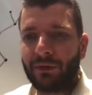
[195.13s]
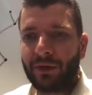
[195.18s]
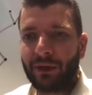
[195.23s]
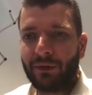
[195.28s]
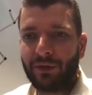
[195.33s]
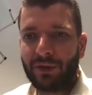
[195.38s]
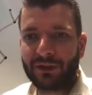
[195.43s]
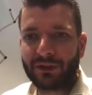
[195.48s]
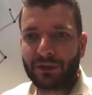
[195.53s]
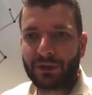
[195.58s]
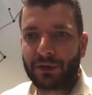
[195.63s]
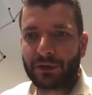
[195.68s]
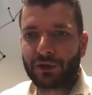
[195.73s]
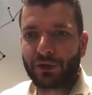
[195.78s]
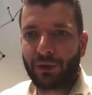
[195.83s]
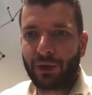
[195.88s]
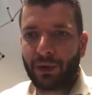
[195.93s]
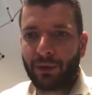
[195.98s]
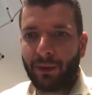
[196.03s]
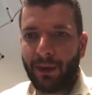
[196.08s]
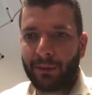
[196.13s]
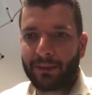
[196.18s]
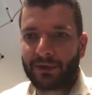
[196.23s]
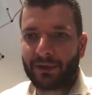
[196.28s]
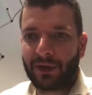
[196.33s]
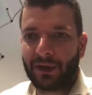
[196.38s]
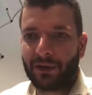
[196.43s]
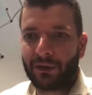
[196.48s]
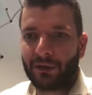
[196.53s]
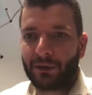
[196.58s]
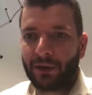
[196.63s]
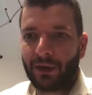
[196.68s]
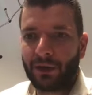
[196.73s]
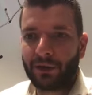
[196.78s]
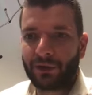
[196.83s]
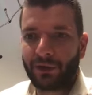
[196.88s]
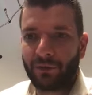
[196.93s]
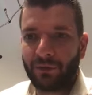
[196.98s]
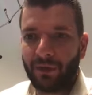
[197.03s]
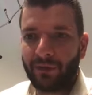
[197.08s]
visitors to your website. Okay,
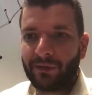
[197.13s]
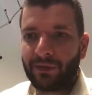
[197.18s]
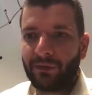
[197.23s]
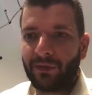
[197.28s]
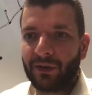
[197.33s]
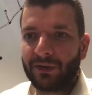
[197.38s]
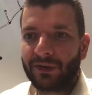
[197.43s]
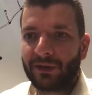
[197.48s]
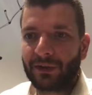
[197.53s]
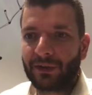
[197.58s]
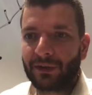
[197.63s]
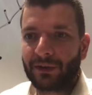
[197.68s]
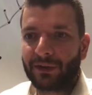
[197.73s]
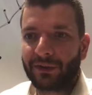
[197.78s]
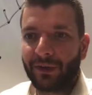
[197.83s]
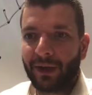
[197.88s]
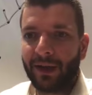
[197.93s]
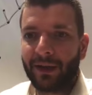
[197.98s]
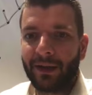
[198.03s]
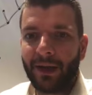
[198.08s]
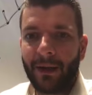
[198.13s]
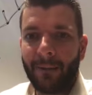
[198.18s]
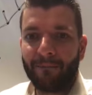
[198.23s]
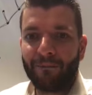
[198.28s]
so 50 visitors, right?